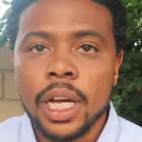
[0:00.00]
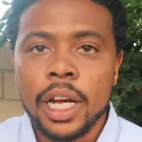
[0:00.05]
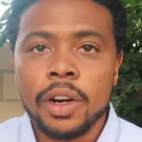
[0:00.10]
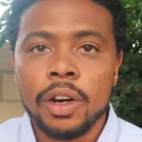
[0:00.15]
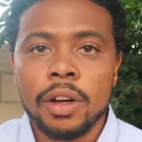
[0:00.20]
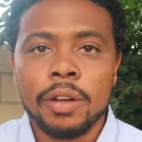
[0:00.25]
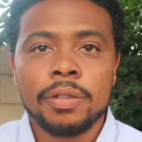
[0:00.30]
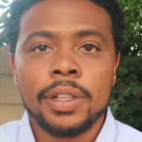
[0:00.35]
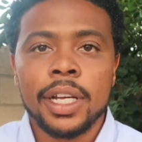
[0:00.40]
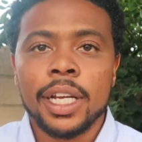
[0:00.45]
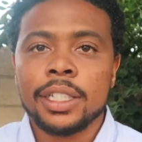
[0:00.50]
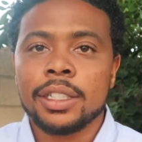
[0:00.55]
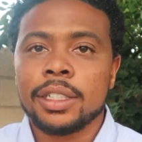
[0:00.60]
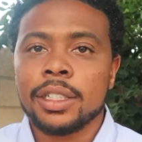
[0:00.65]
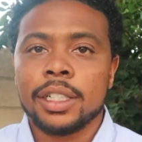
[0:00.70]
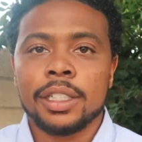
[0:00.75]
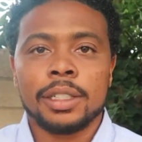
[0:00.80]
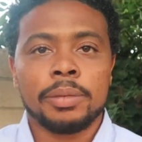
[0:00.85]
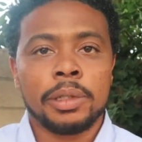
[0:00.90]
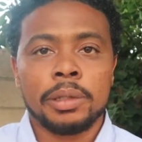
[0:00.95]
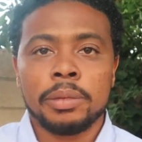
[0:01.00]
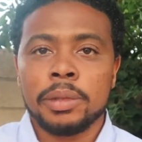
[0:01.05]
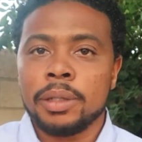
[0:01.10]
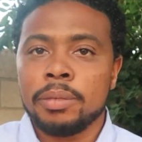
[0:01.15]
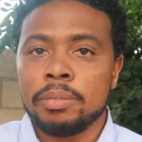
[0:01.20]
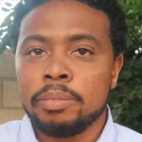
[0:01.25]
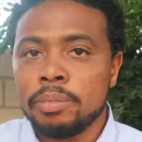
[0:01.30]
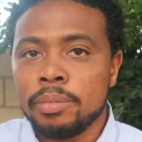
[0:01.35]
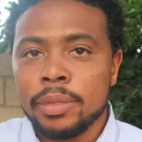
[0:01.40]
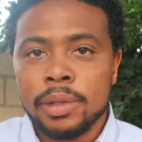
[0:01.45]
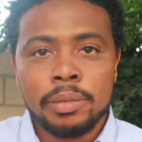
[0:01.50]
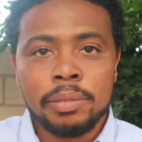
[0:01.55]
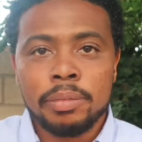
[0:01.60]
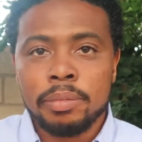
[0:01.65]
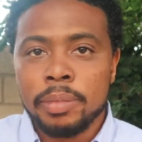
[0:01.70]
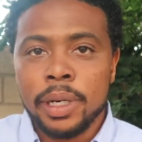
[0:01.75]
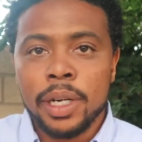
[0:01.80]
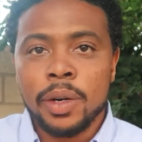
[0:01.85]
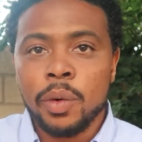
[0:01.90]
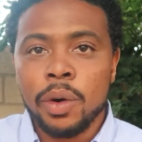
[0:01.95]
I don't know if that's supposed to be a
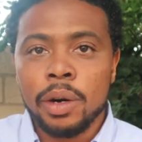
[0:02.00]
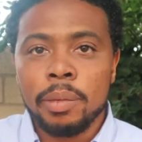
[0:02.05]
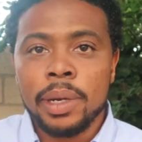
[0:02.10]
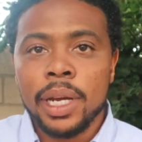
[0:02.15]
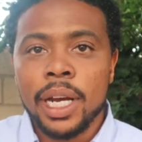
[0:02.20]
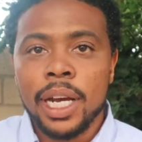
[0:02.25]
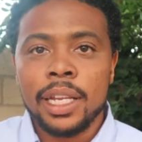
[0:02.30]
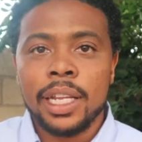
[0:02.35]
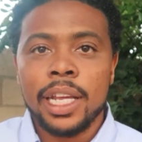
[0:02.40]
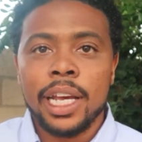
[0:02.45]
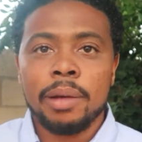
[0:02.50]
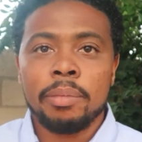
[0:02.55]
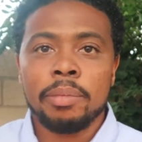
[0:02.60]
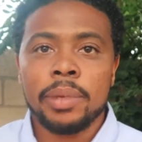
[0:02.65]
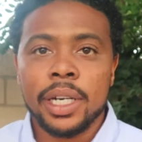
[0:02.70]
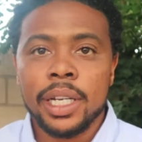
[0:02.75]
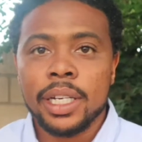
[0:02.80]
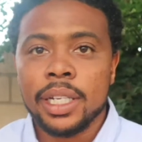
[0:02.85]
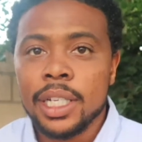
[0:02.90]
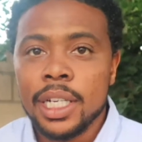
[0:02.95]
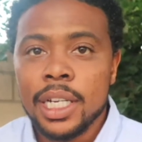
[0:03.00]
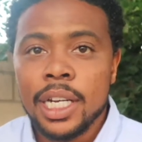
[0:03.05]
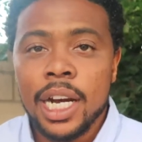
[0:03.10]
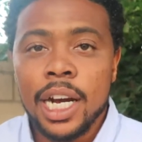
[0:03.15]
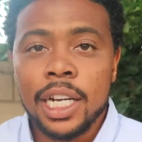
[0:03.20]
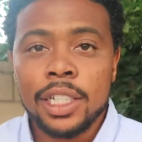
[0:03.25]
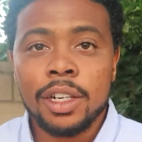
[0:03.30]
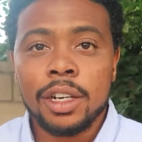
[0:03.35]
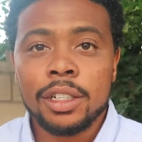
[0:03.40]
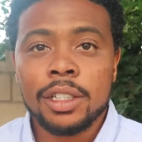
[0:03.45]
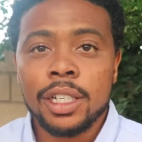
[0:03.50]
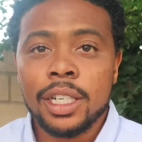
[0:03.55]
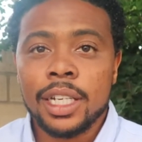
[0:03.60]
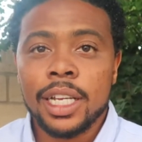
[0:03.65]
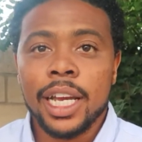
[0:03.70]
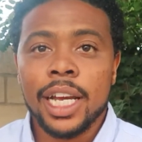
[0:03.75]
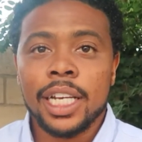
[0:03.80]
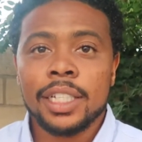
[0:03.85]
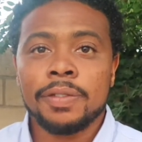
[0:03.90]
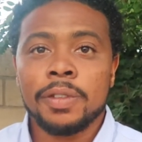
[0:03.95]
big word behind that, but I talked to the
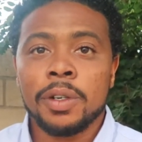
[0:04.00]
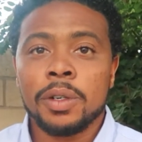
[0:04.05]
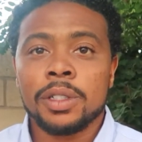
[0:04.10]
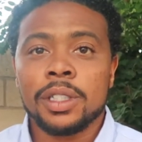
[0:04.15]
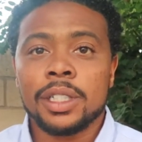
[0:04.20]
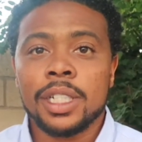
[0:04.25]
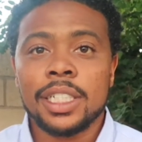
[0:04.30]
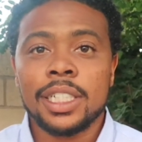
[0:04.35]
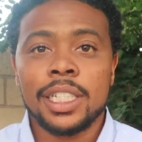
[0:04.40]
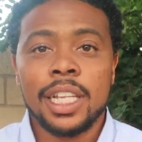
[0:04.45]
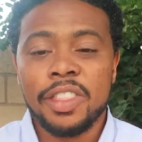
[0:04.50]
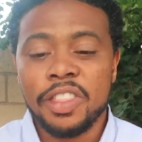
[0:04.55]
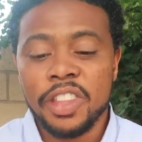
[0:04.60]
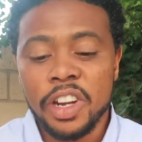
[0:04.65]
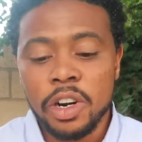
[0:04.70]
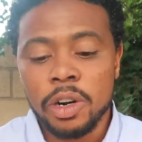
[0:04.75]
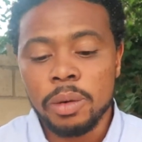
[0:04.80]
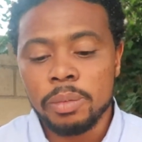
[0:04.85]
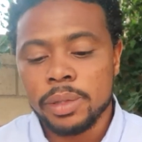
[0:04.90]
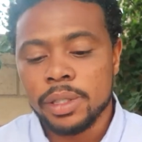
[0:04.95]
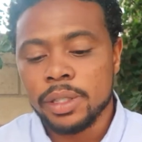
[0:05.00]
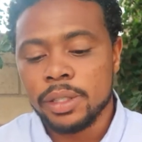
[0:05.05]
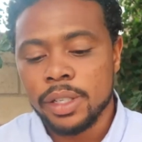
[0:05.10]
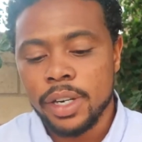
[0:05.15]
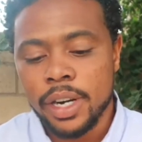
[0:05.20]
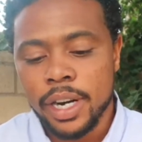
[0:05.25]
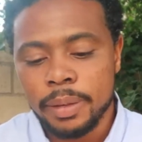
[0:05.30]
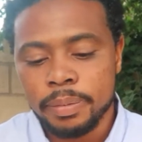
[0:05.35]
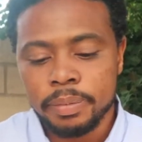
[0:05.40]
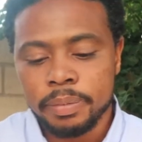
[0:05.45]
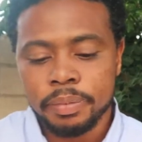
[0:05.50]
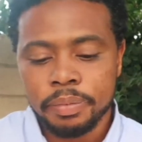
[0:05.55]
gas folks and they said therms. All right,